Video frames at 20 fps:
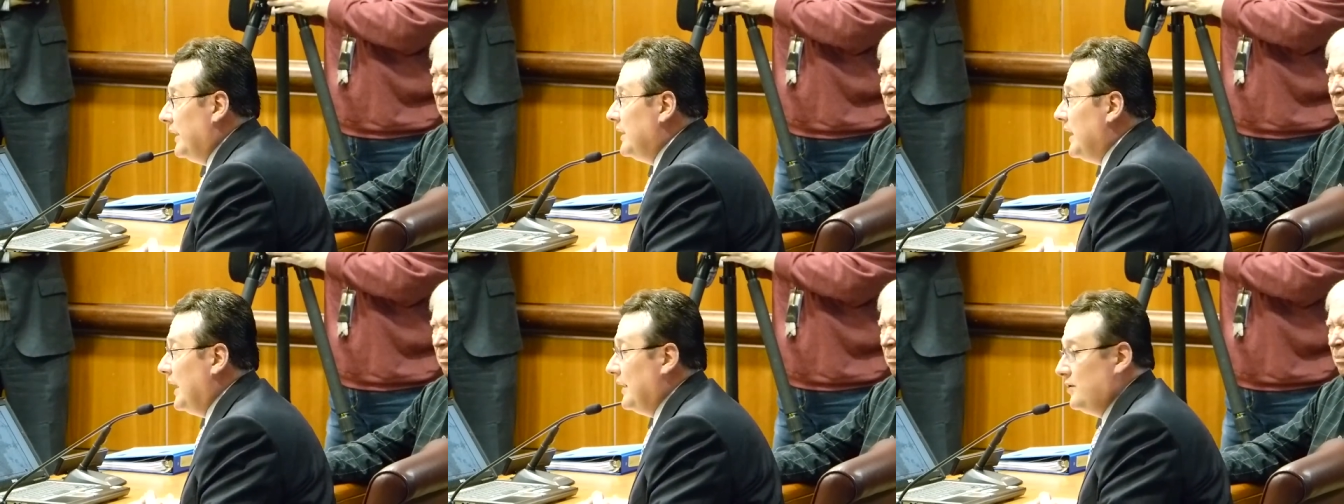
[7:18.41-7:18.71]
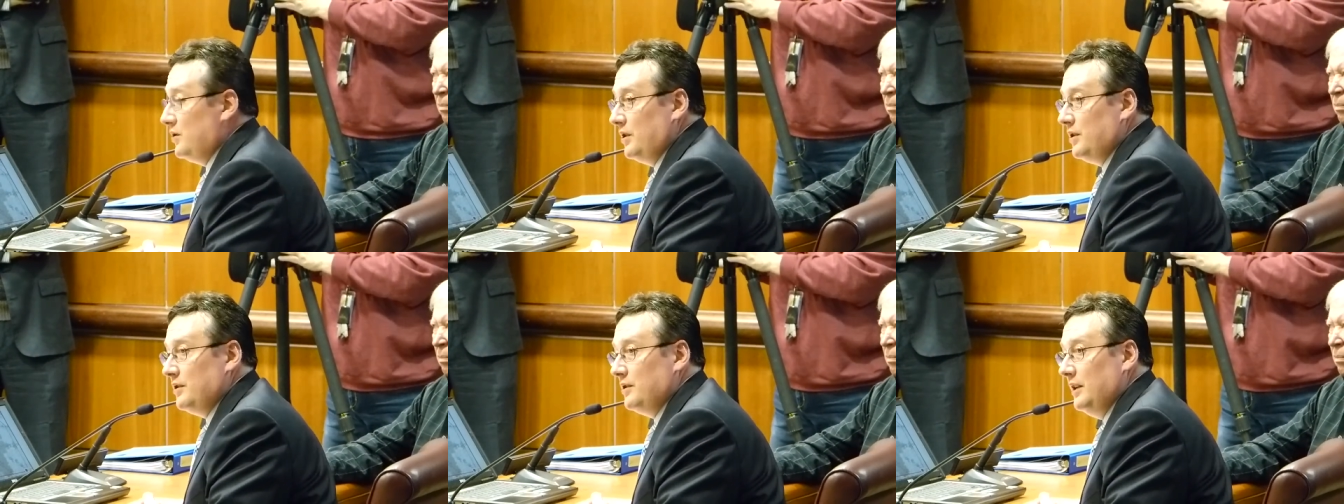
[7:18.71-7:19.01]

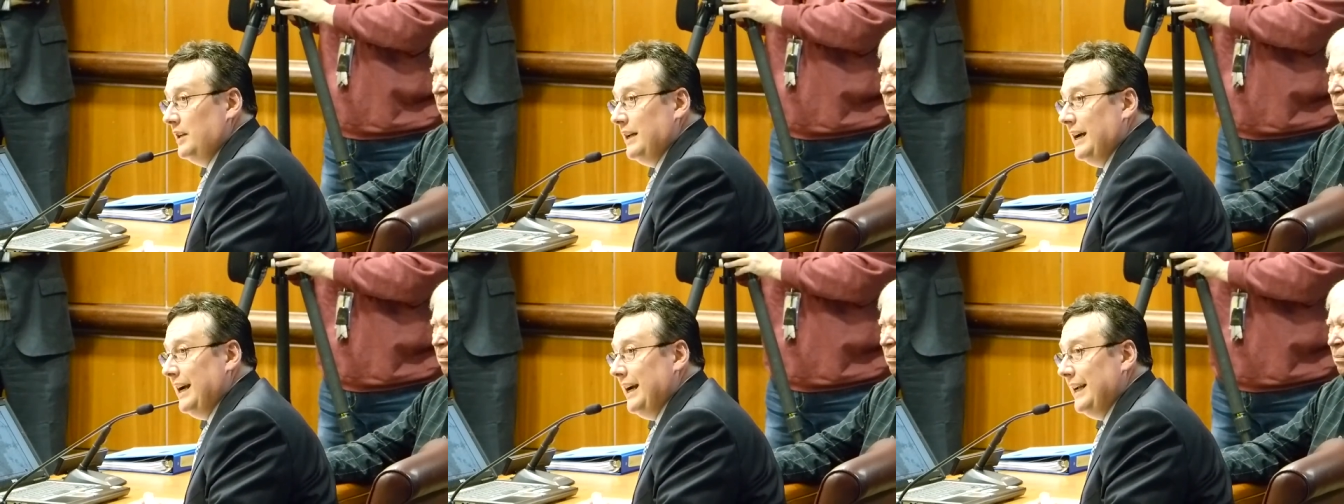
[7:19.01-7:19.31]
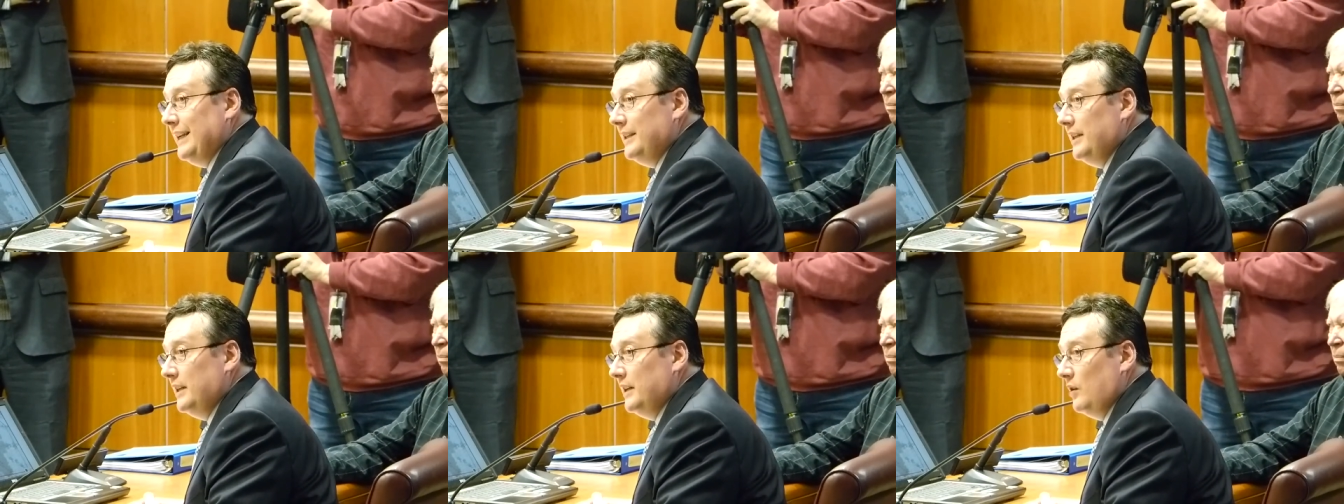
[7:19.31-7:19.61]
not just an
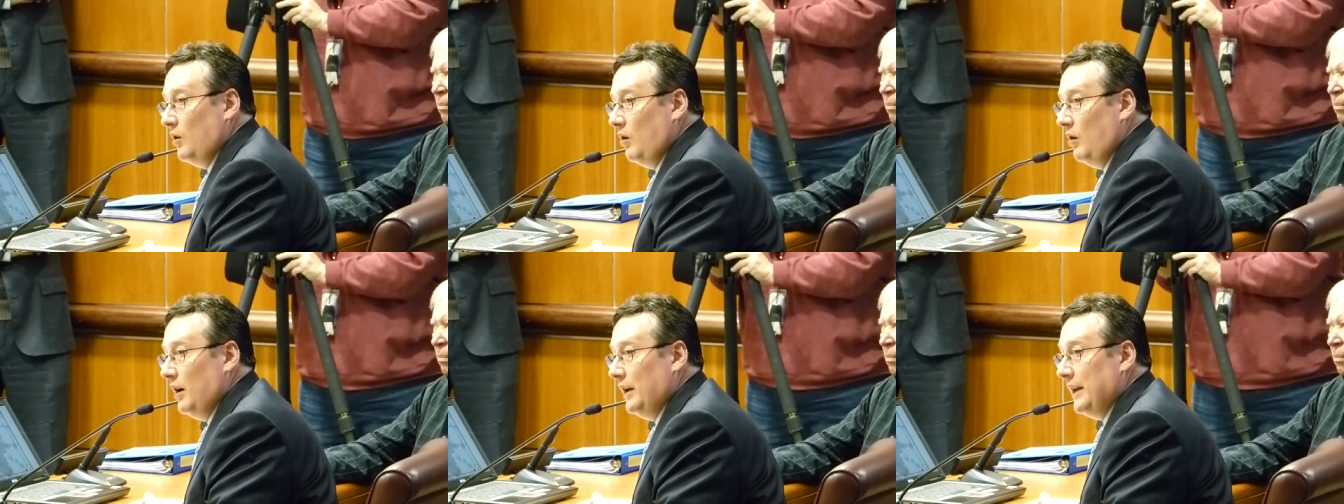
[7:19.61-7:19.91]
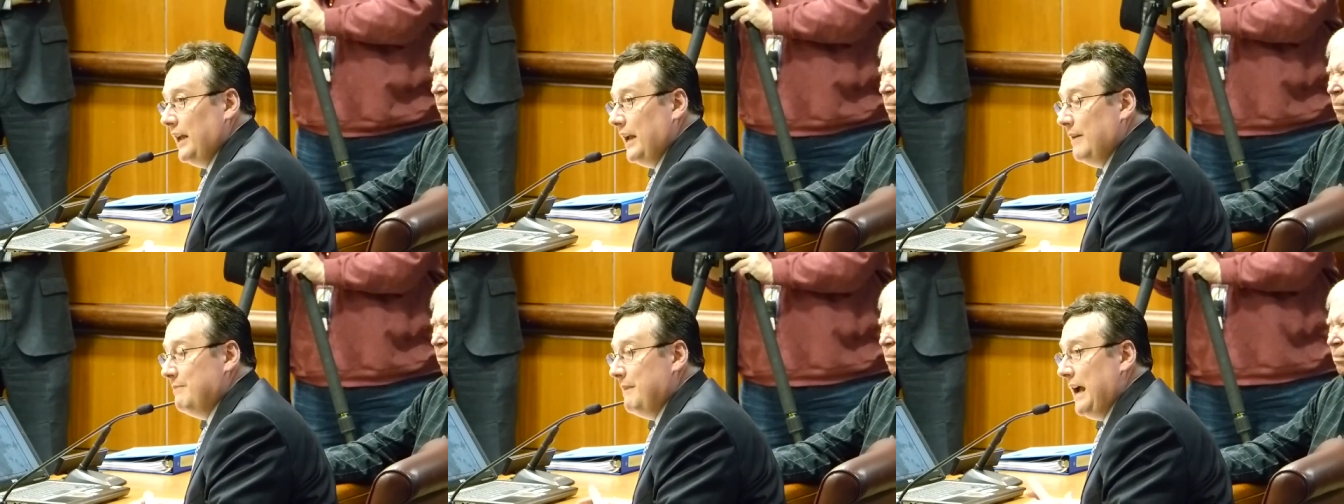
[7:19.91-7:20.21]
idea
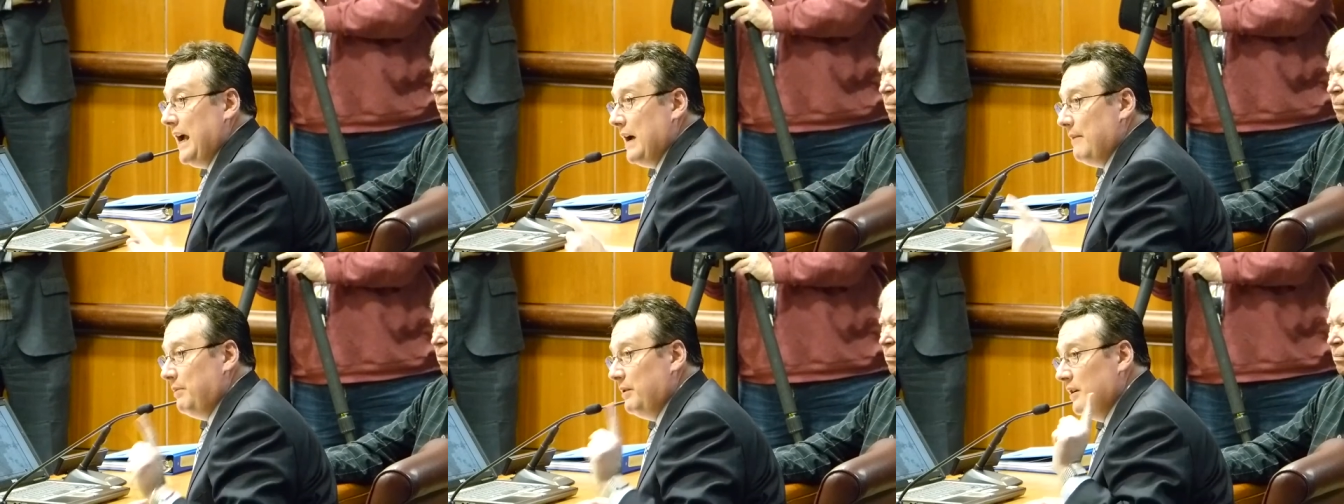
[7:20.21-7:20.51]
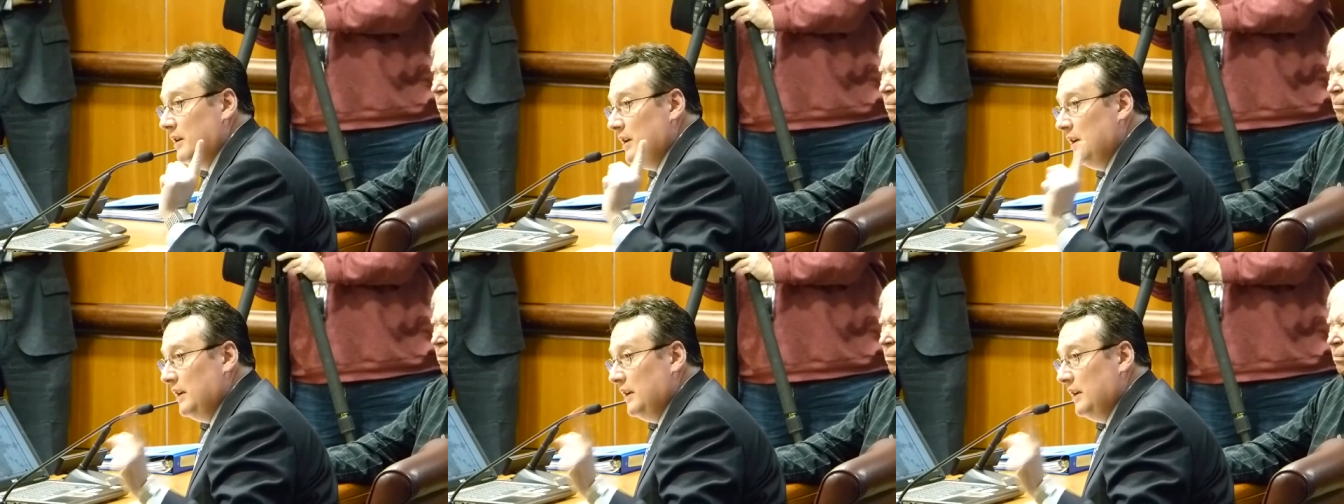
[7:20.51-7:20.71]
on a map.